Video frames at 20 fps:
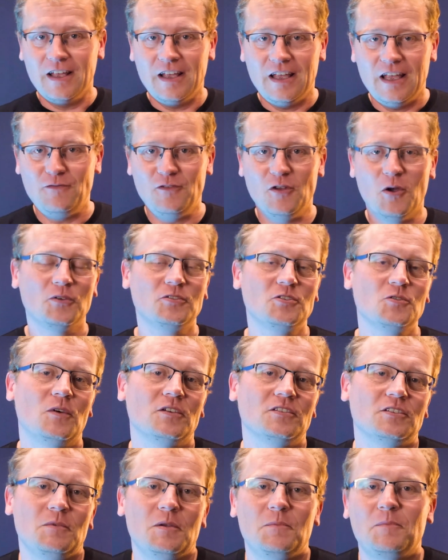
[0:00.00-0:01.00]
If you also
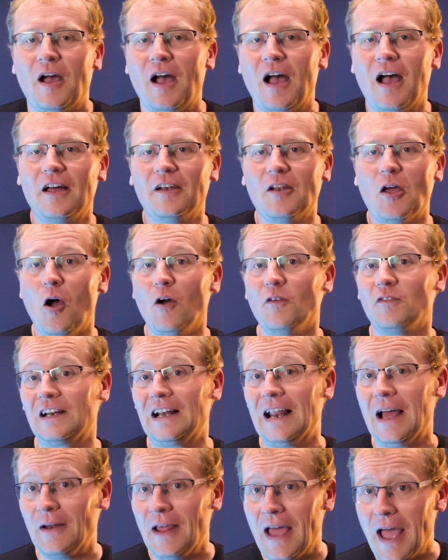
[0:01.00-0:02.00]
want to be part of
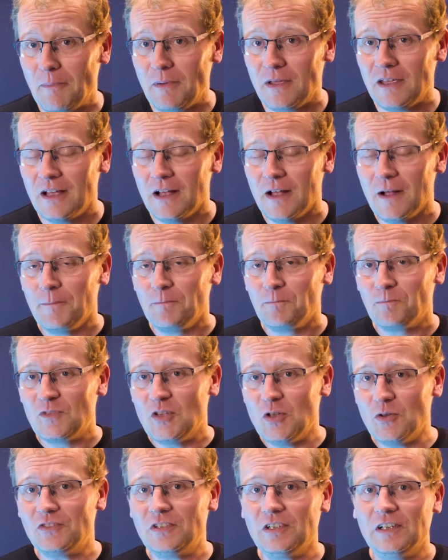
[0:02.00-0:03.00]
CloudHappy,
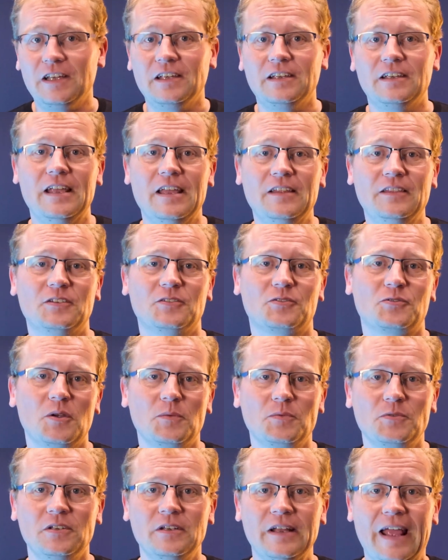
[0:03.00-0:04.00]
use the link in the
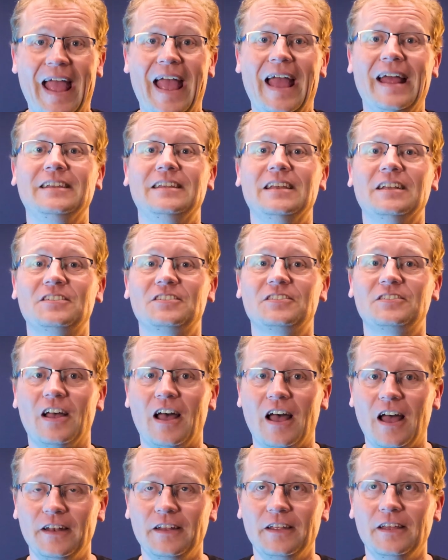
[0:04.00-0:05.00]
description and get
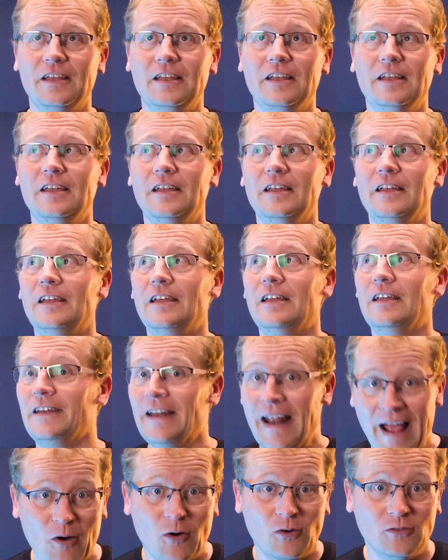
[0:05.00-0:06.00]
started
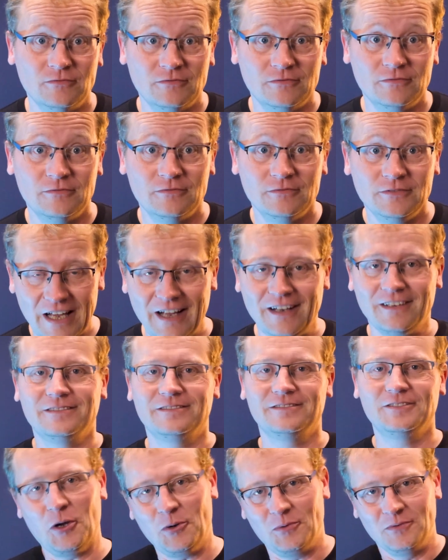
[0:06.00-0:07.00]
now. Yeah,
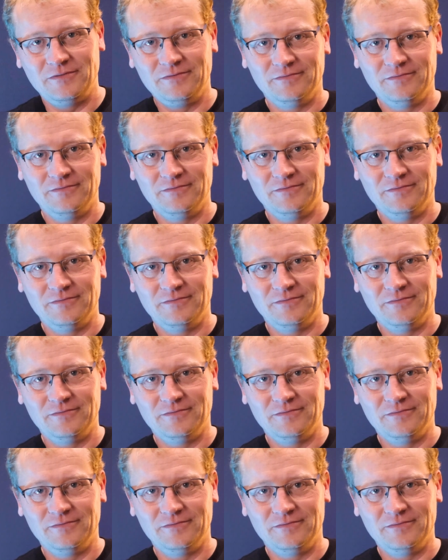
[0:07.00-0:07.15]
go.